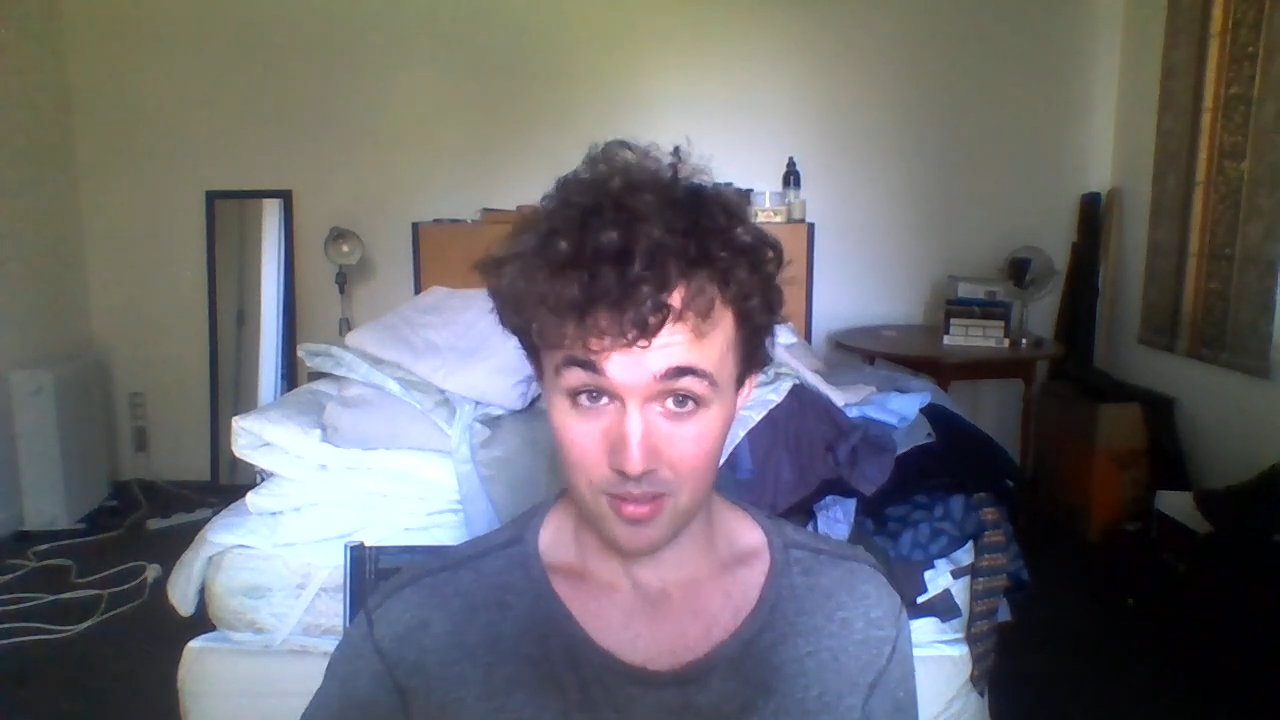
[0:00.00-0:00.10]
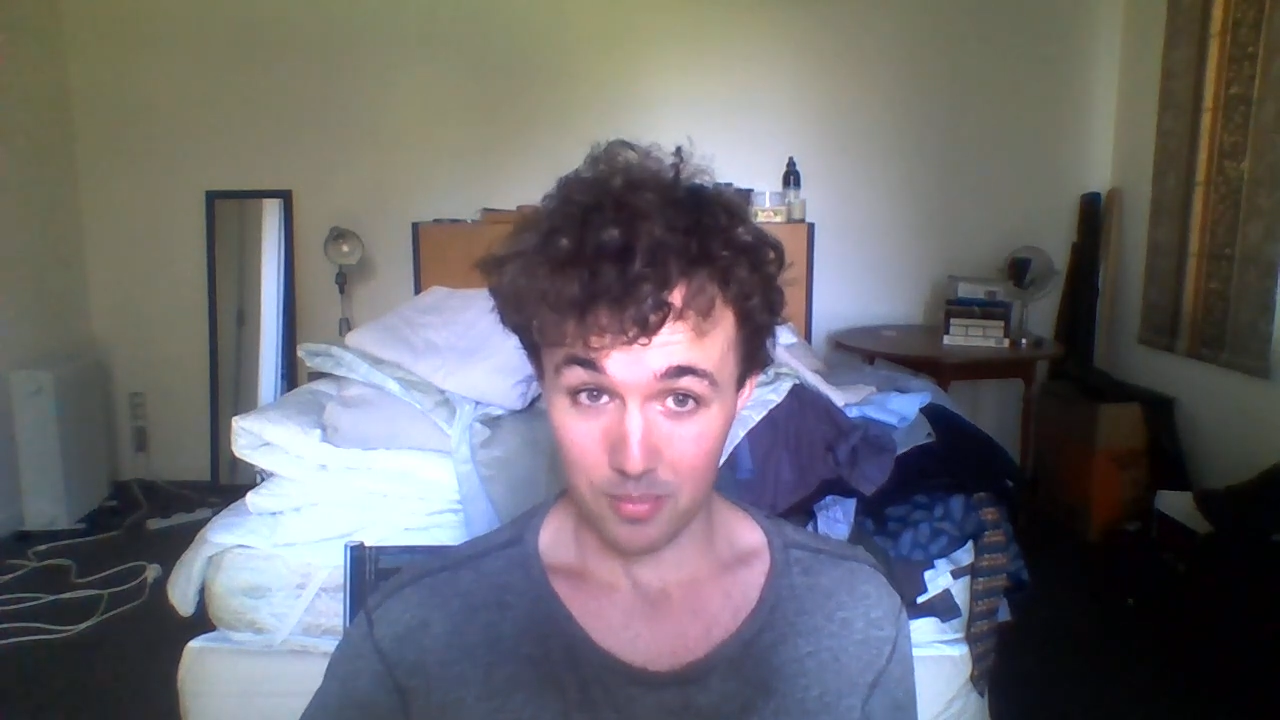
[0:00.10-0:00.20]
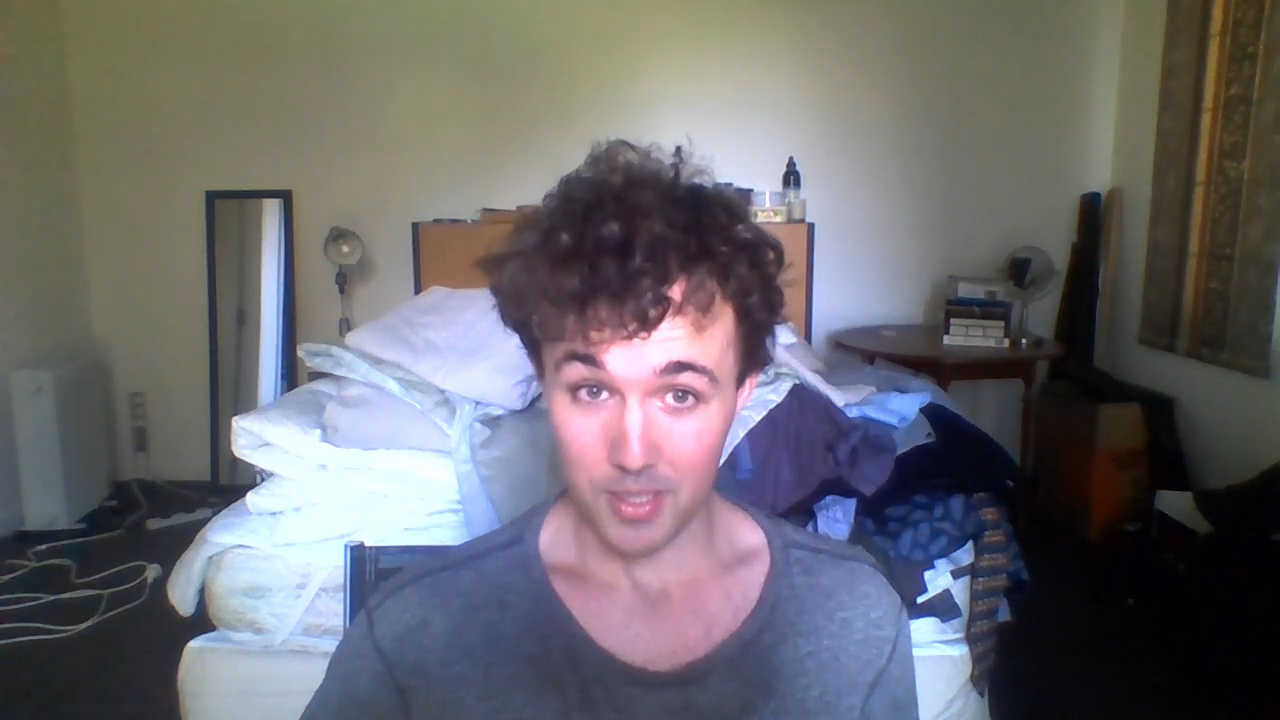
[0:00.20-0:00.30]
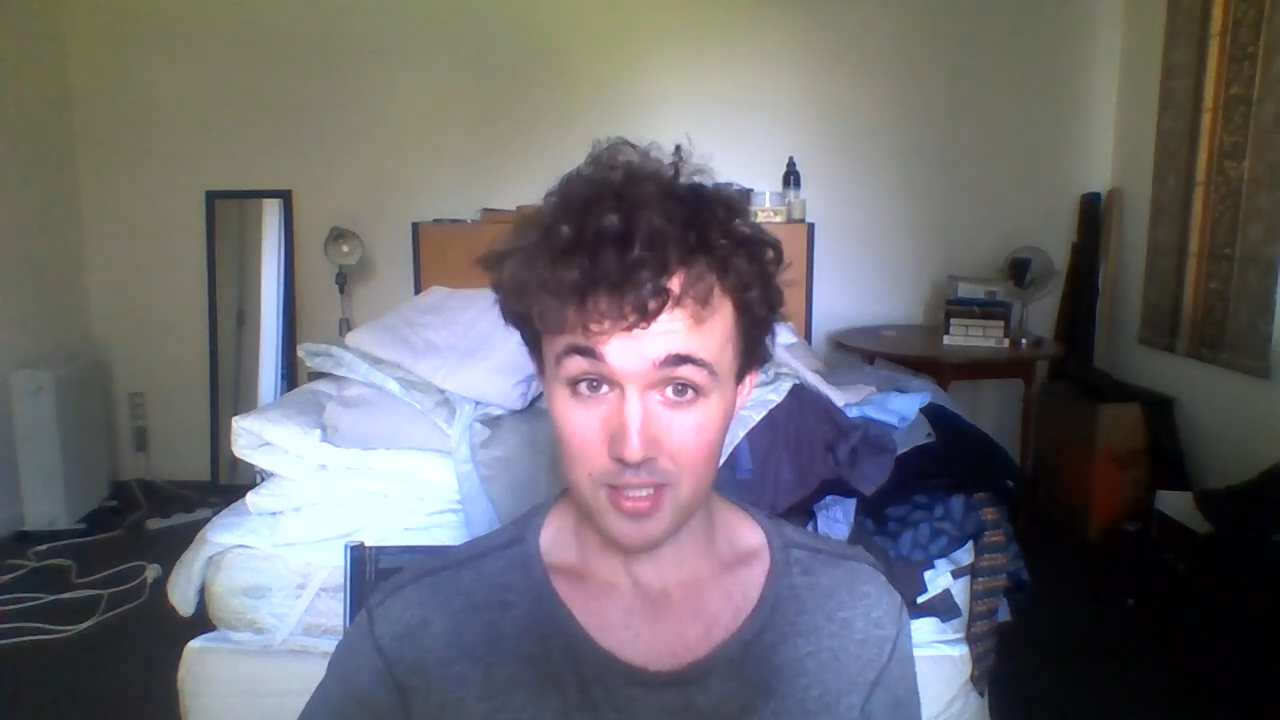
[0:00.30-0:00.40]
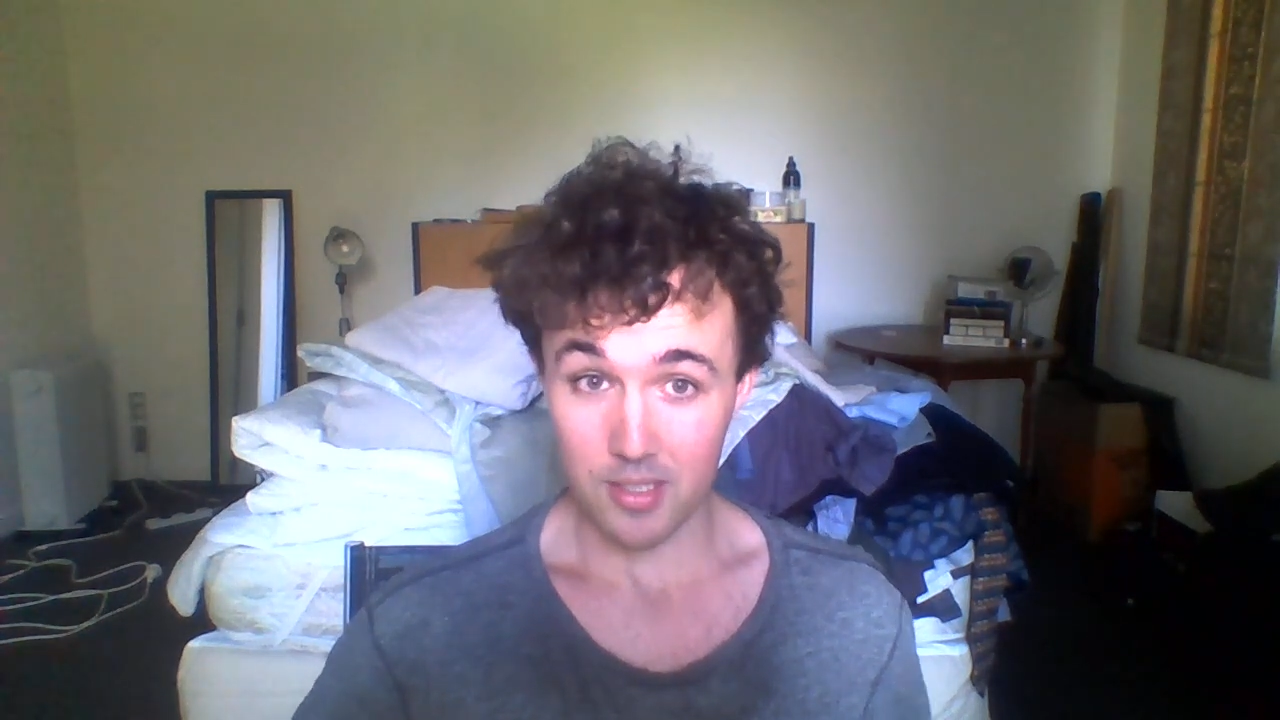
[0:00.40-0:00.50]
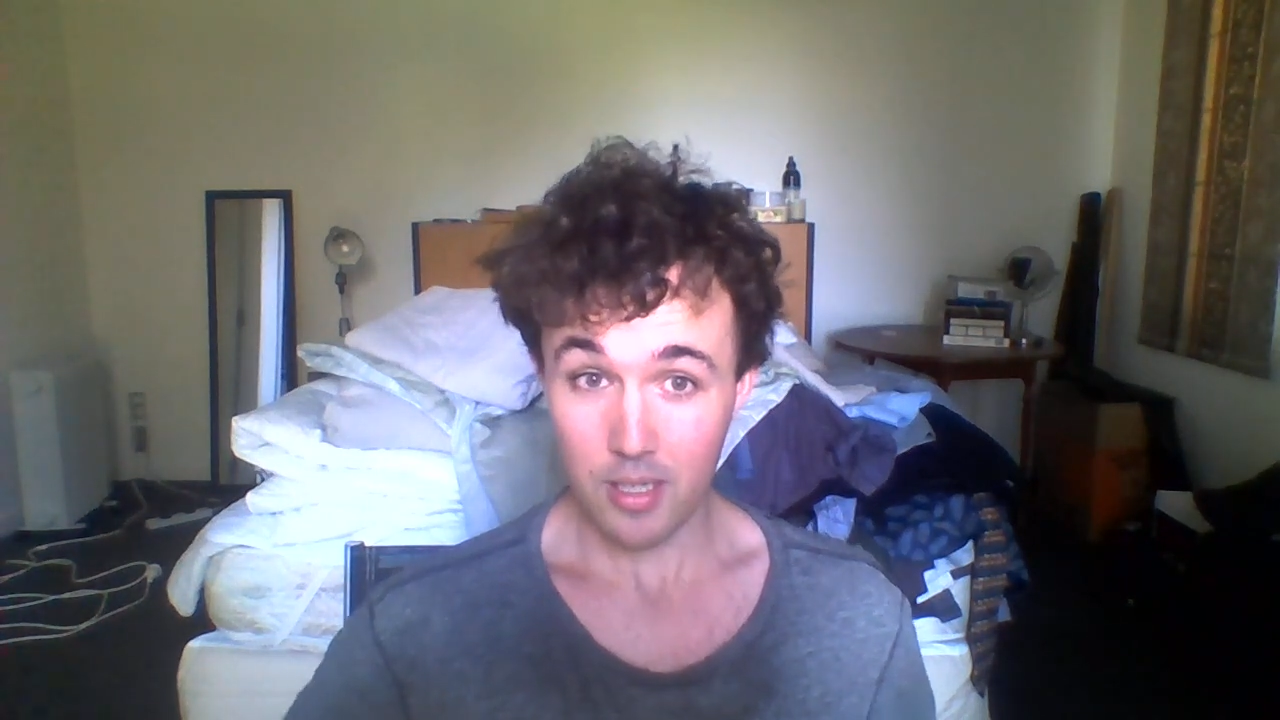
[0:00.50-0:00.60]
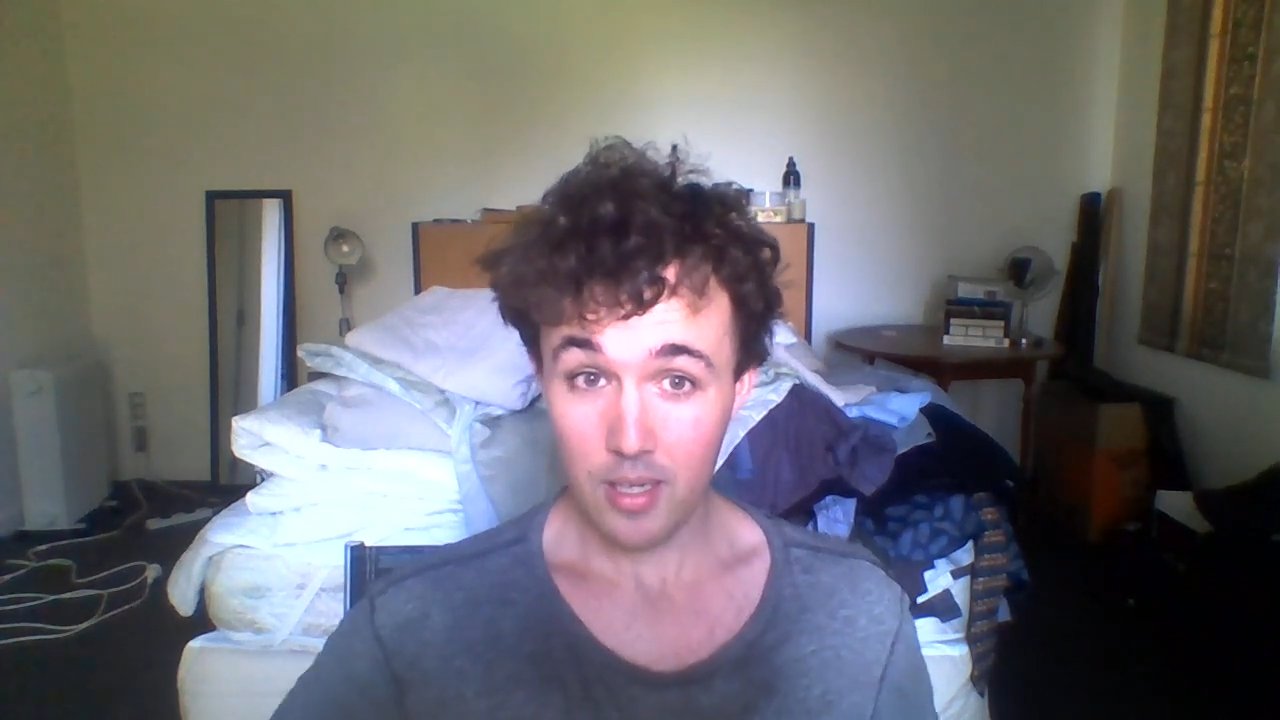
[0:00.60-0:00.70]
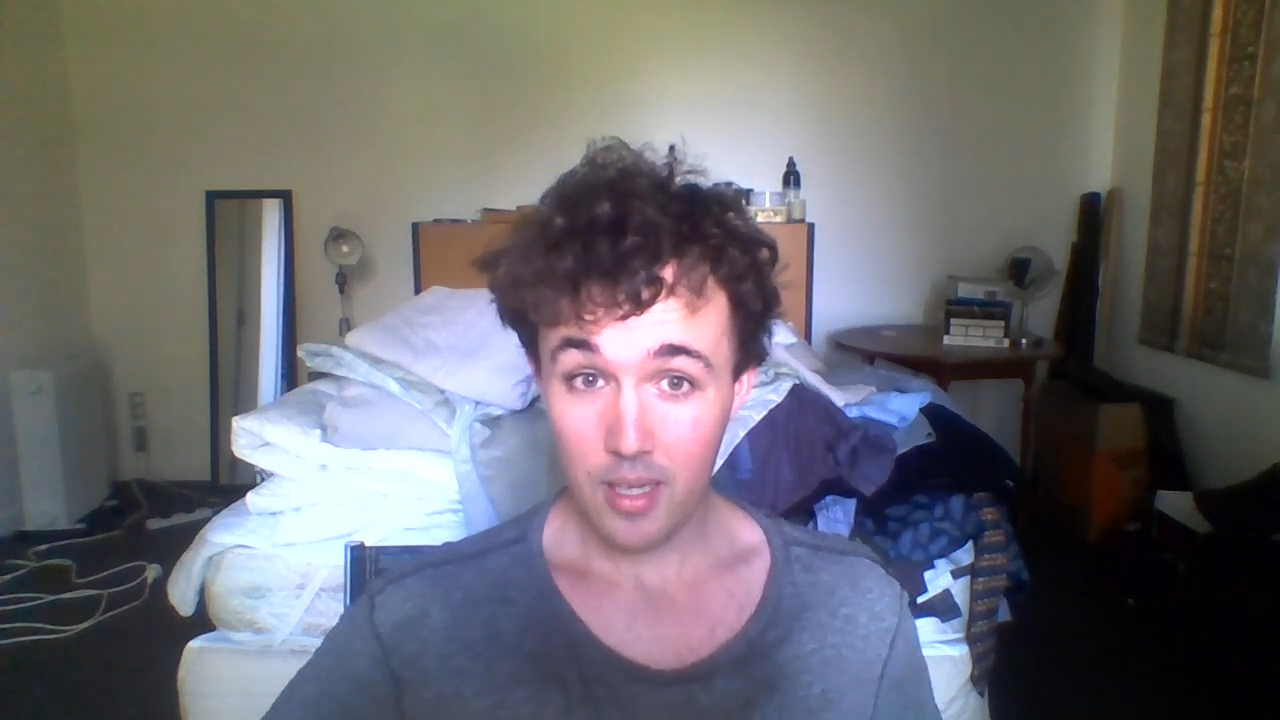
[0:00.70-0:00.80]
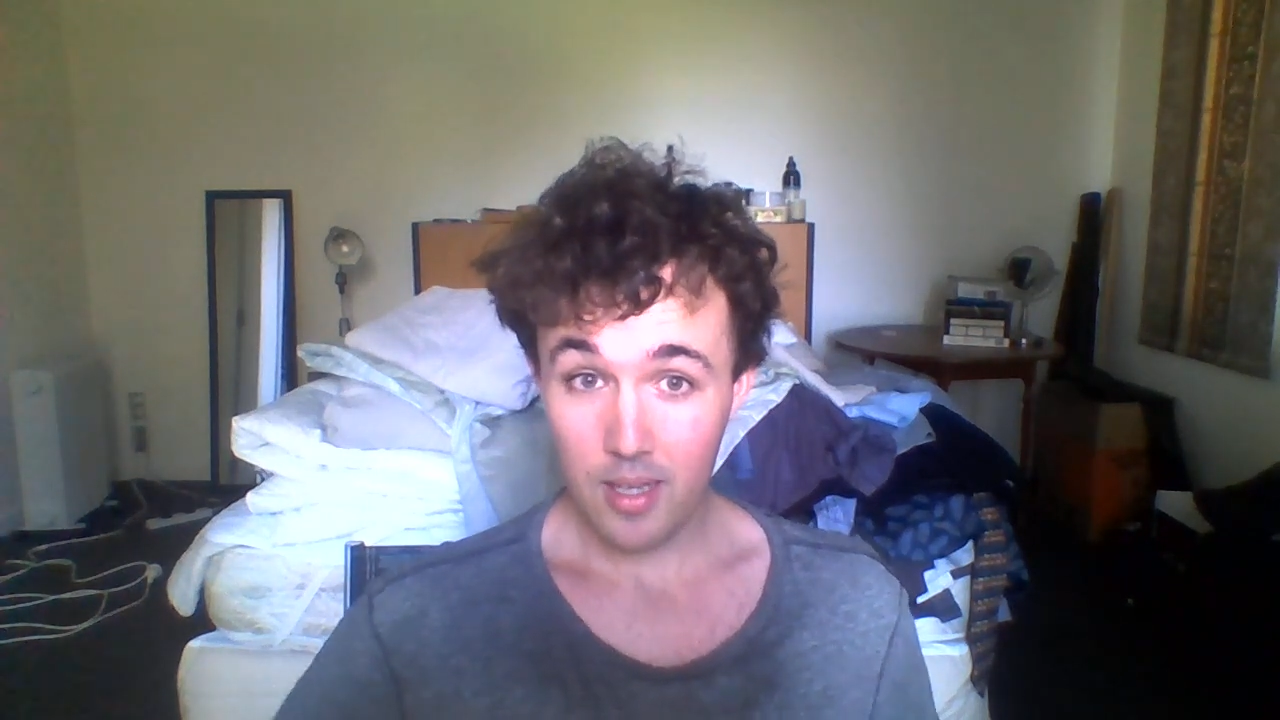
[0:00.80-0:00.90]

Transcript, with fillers: in the meeting,